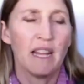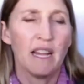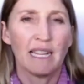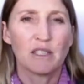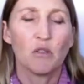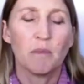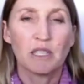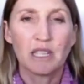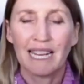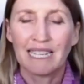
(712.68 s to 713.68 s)
it's
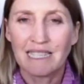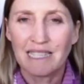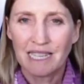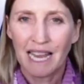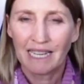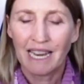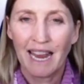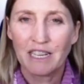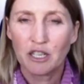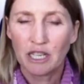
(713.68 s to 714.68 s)
almost like a
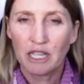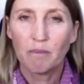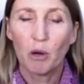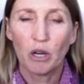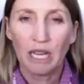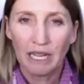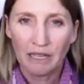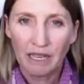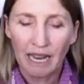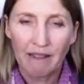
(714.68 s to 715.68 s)
stagnation in the body,
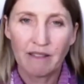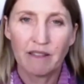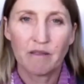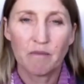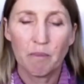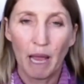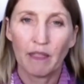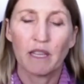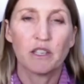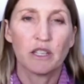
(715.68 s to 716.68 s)
and
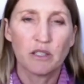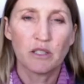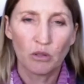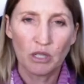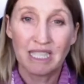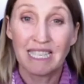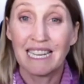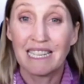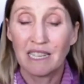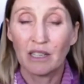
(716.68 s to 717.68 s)
pathogens or
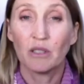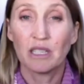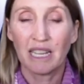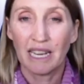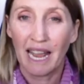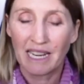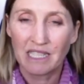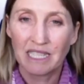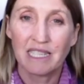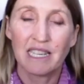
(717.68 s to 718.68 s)
disease and illness can
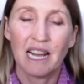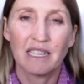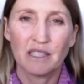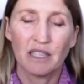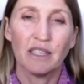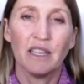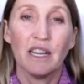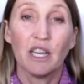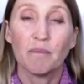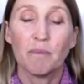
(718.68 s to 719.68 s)
actually start to
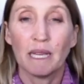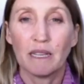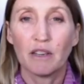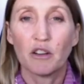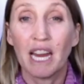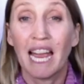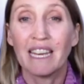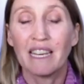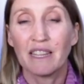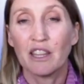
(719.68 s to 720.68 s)
be
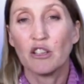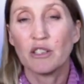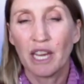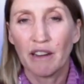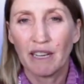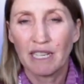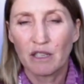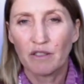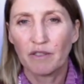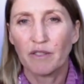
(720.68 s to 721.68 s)
created in those areas of